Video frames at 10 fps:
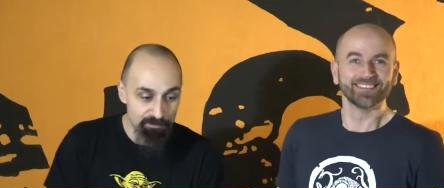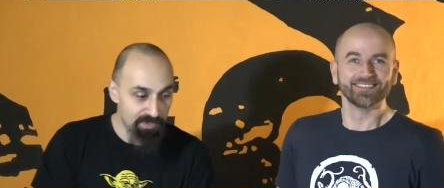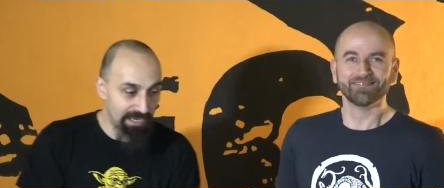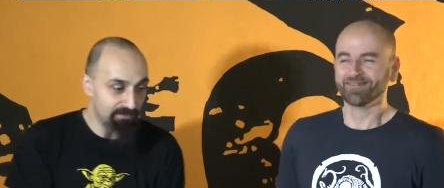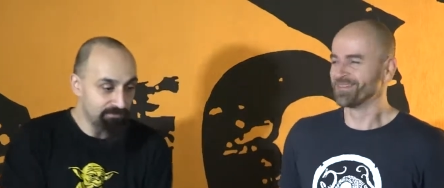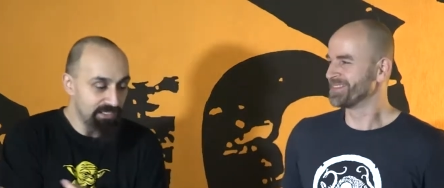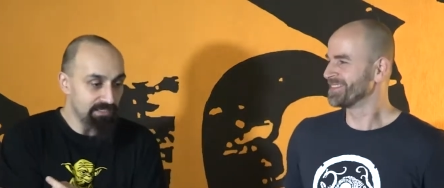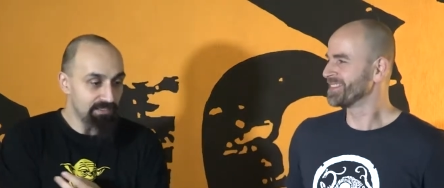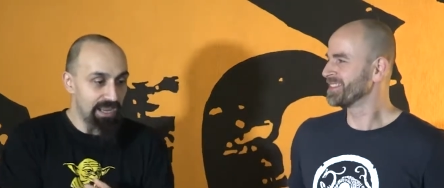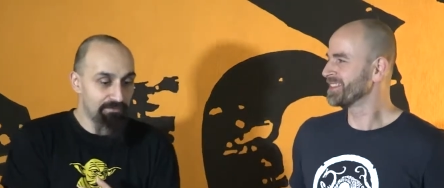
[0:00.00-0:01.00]
Speaker 1: like we
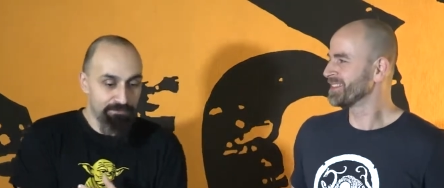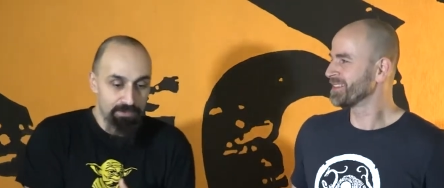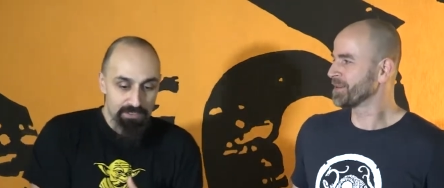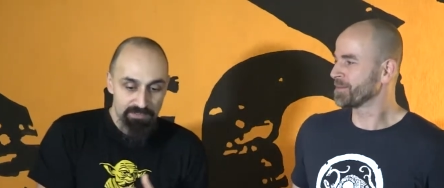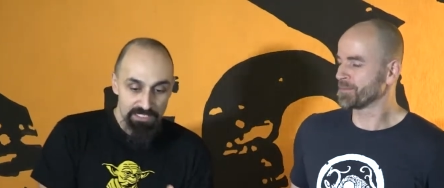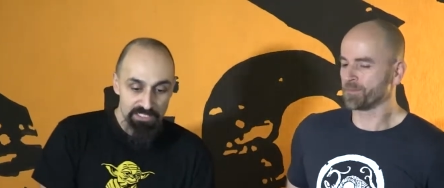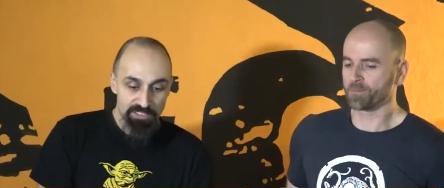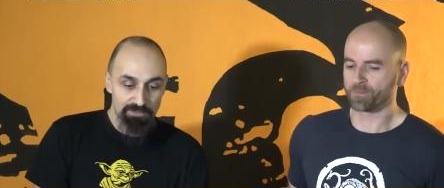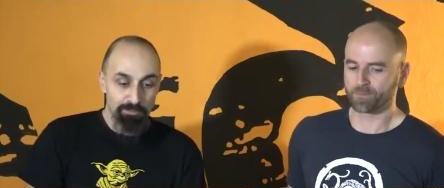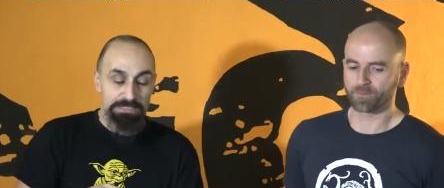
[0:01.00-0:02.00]
didn't have
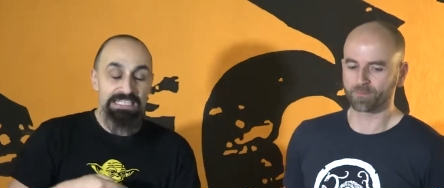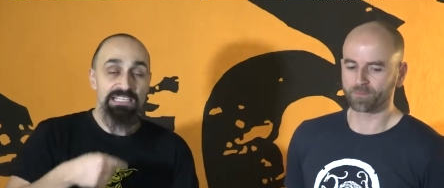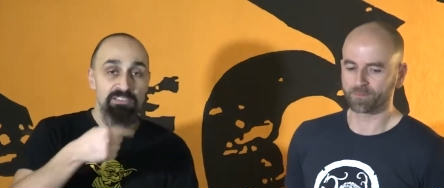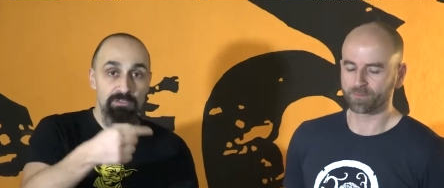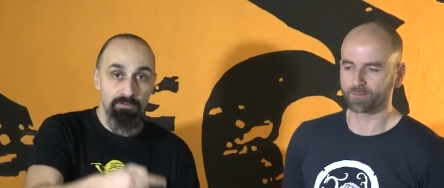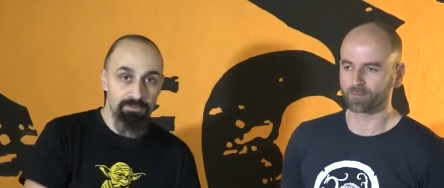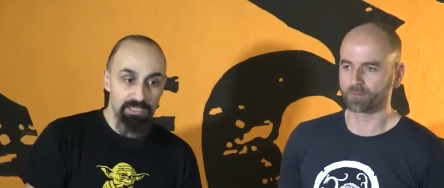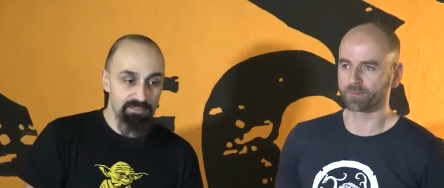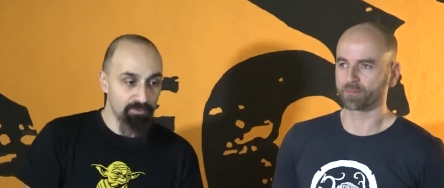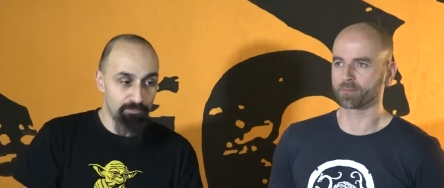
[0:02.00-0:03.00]
teachers who teach those
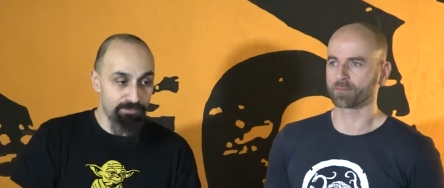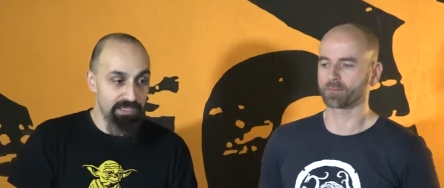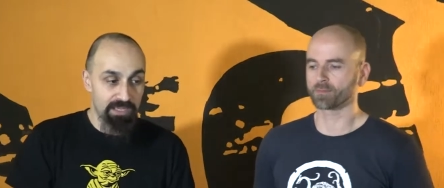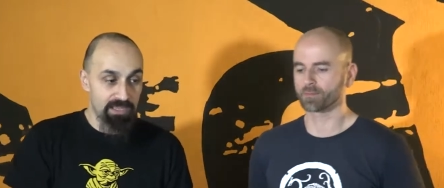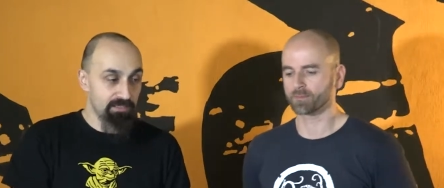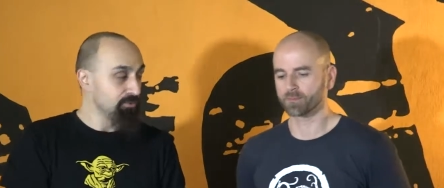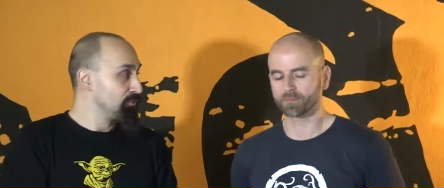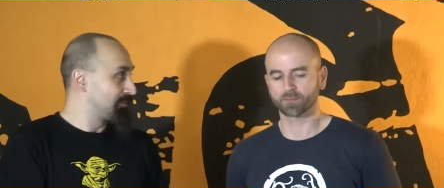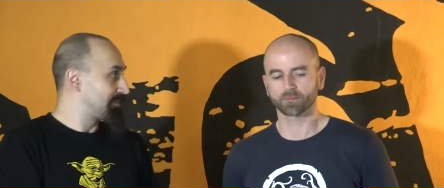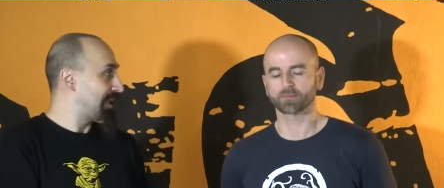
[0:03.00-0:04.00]
things, so we
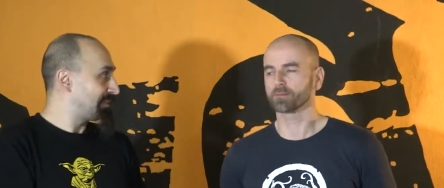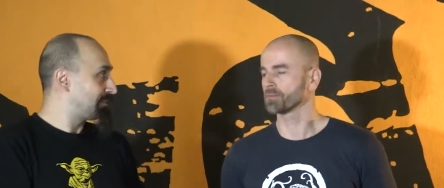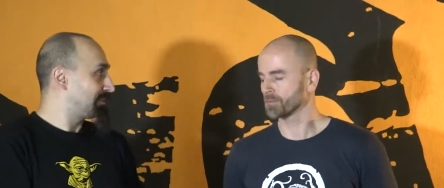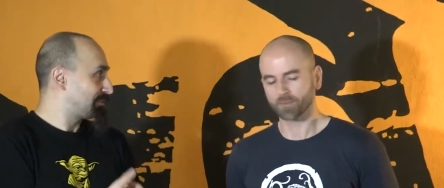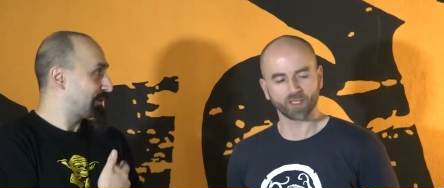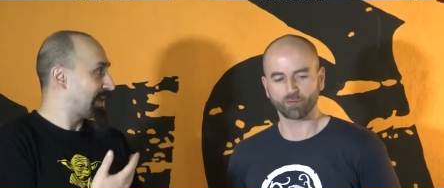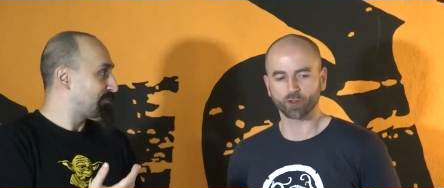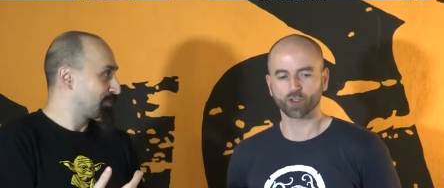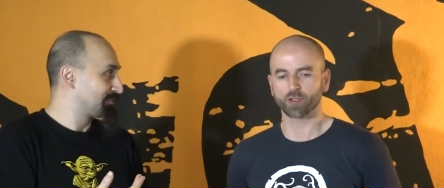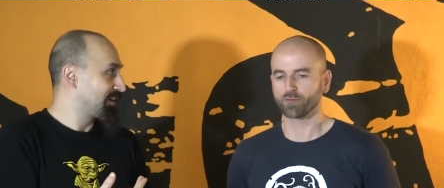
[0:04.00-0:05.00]
used that things when
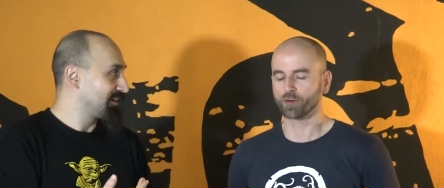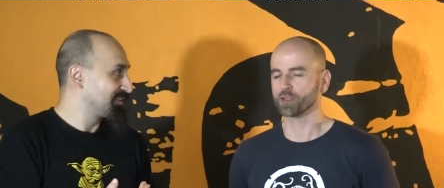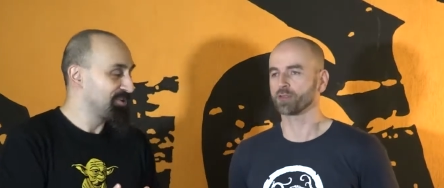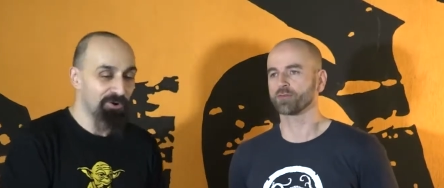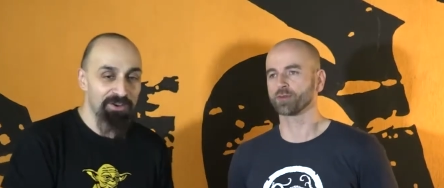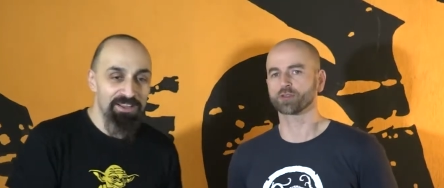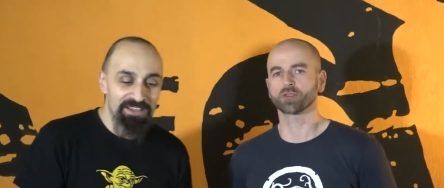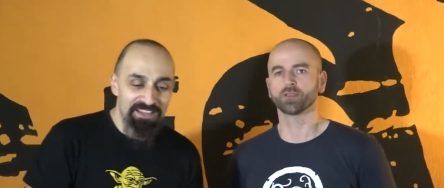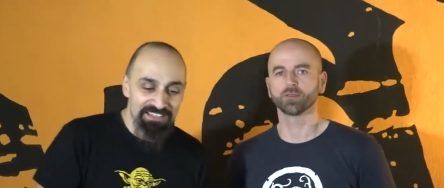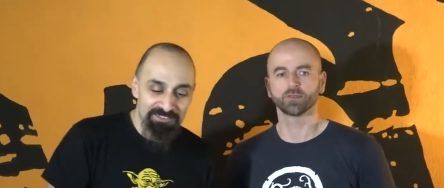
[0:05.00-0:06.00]
for I was sure, young, you sure, know. For
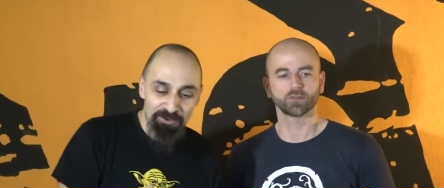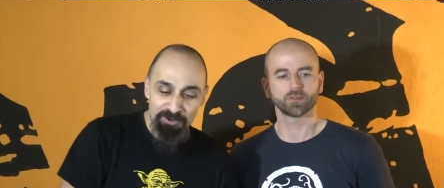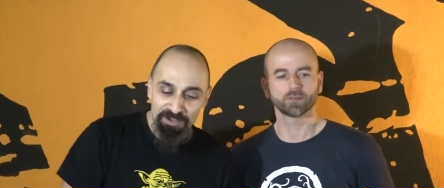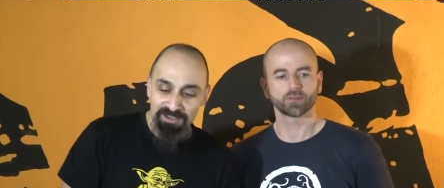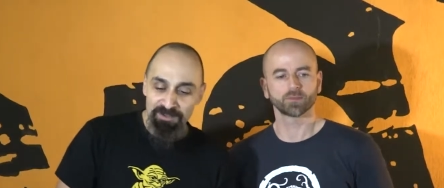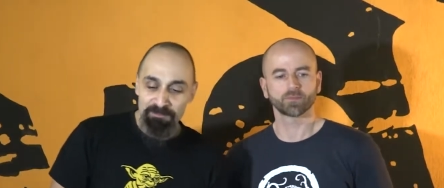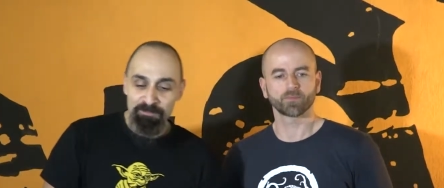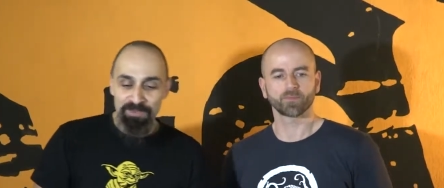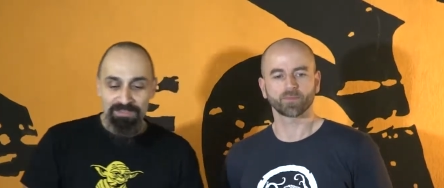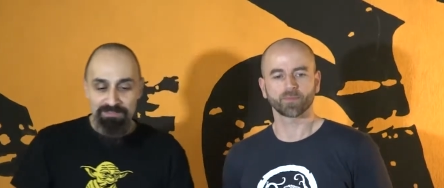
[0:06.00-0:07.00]
sure. So
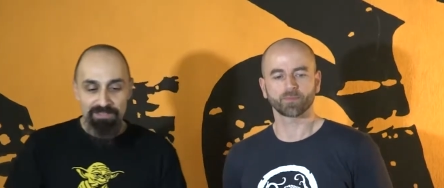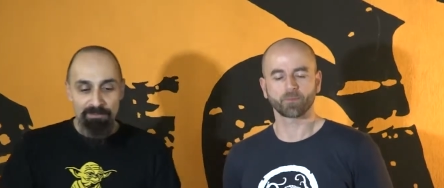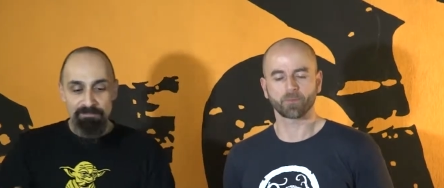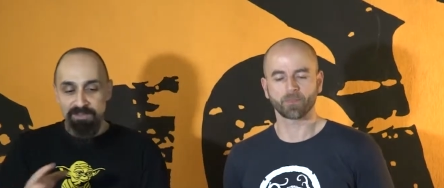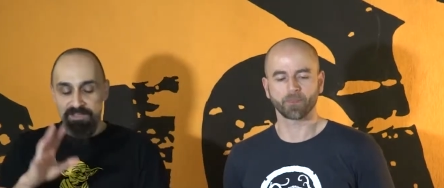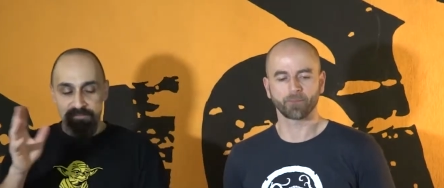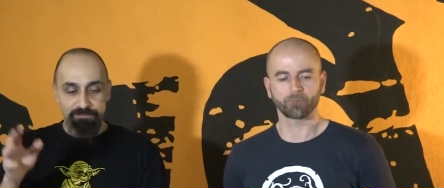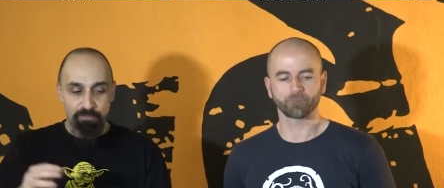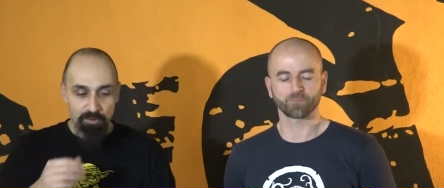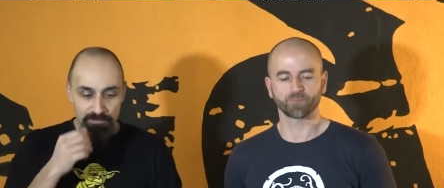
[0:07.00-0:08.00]
um, some uh,
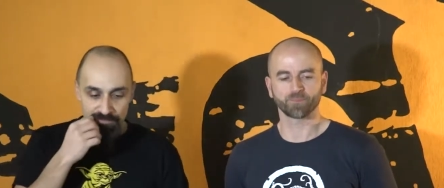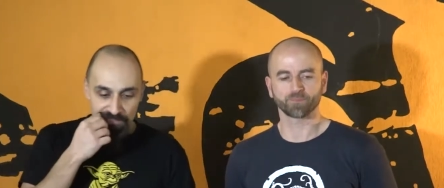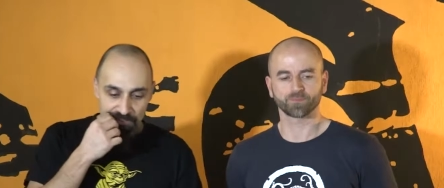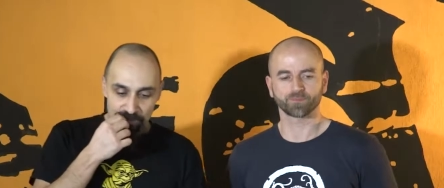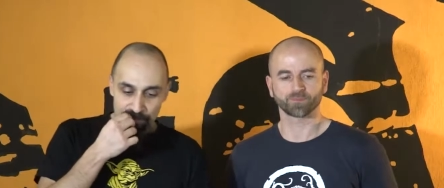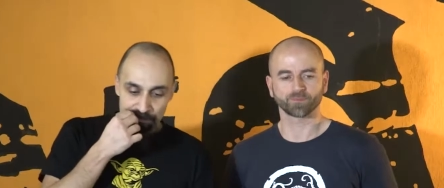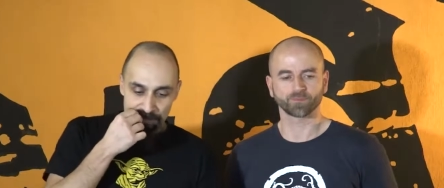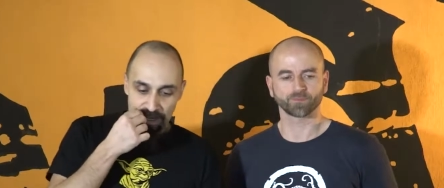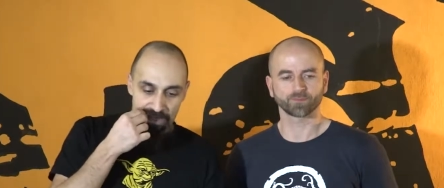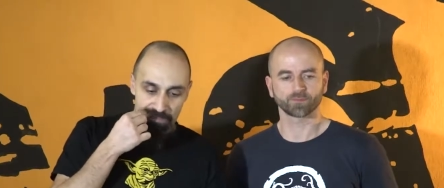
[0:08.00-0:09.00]
forms
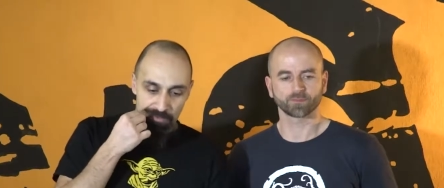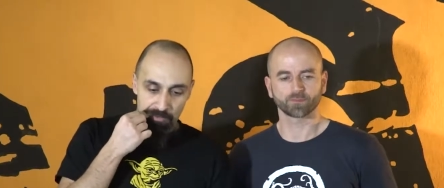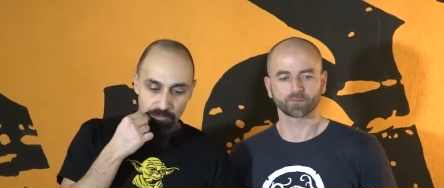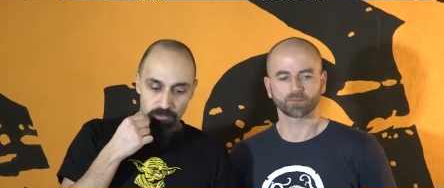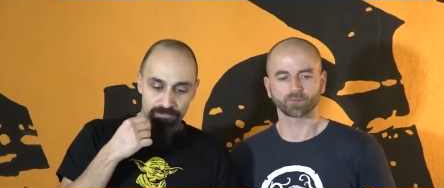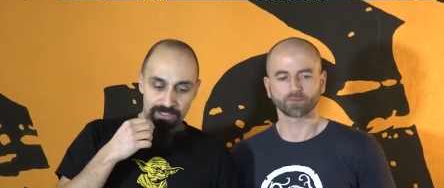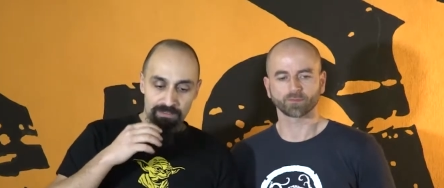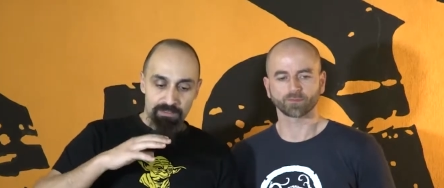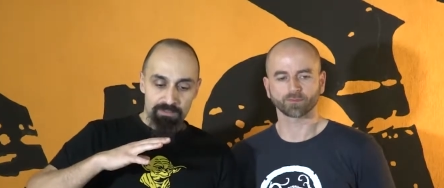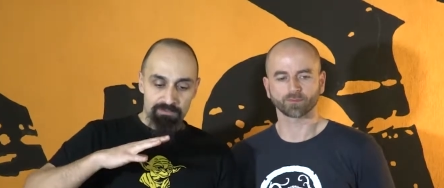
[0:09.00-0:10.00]
and all of
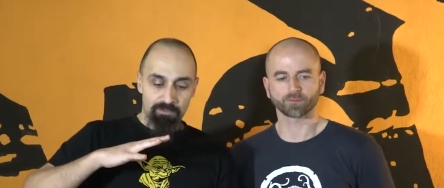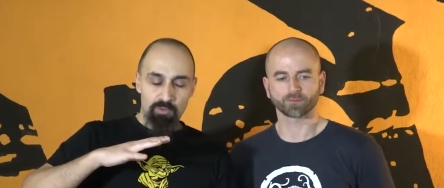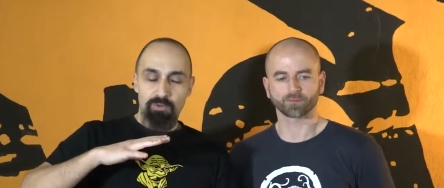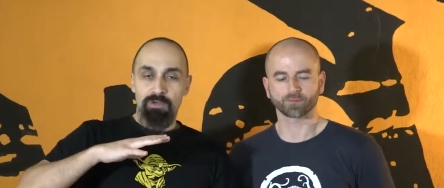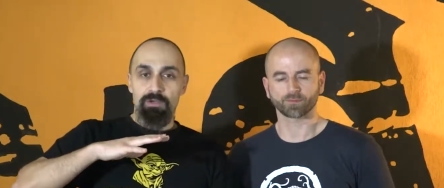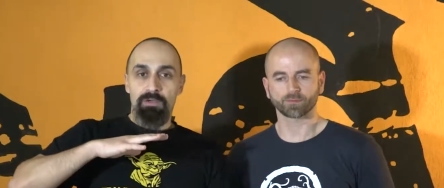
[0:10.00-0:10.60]
that. So